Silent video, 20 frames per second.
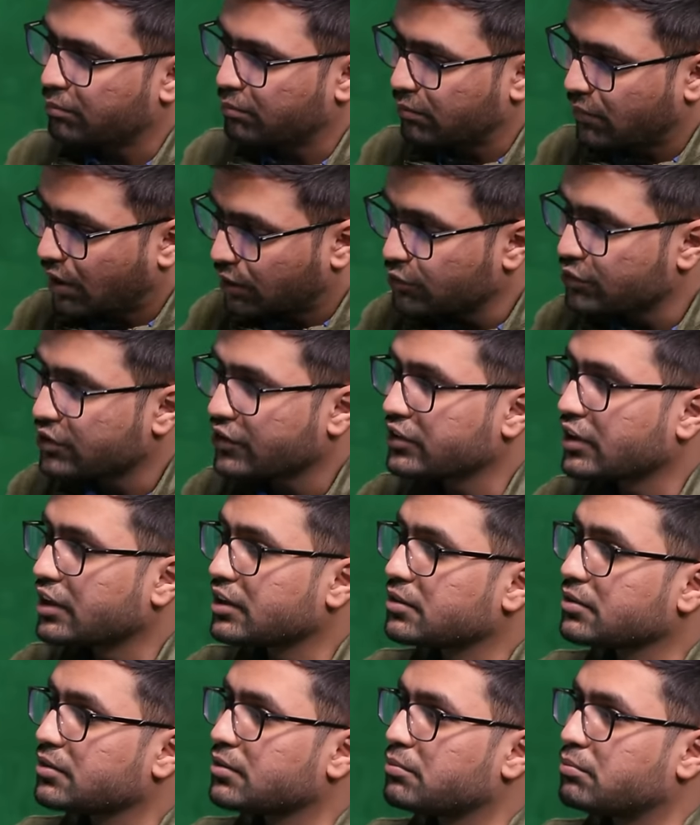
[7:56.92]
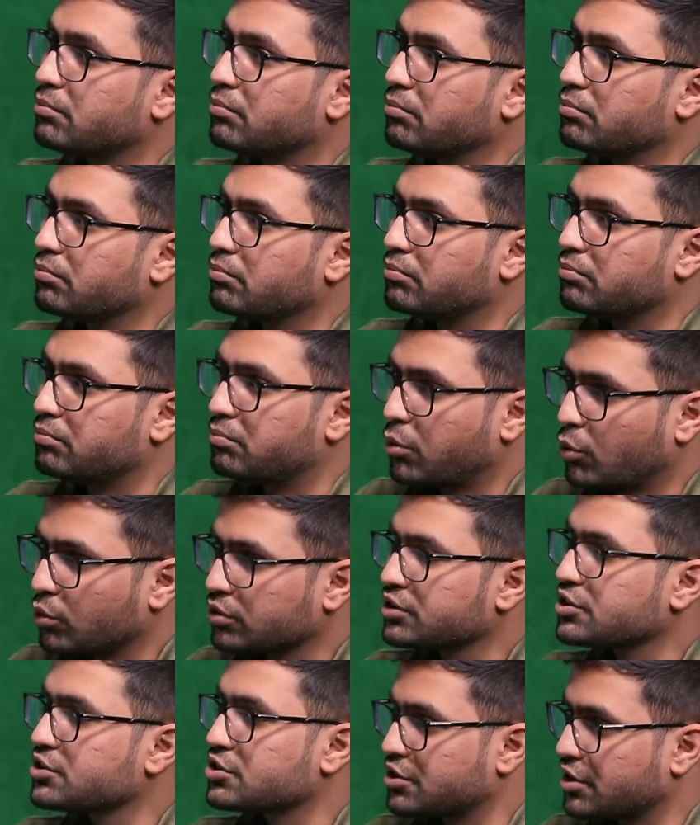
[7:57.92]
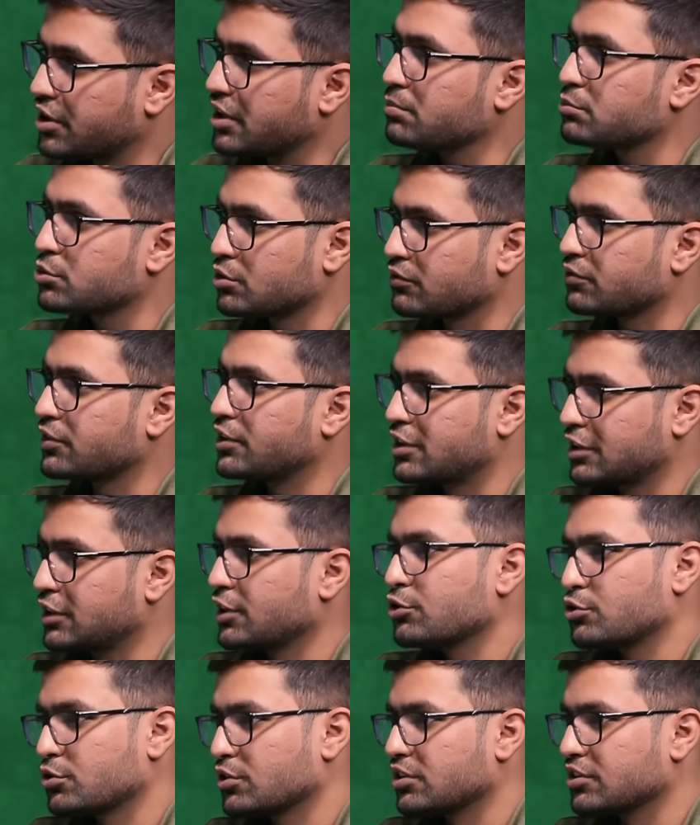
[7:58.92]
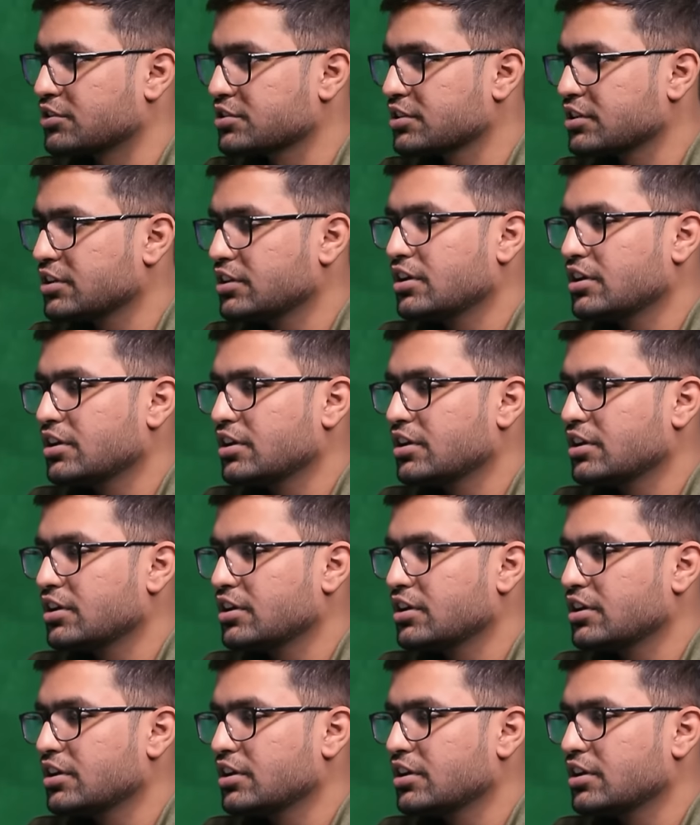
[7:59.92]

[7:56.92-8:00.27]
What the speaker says: Balu says that both the streams of intellectuals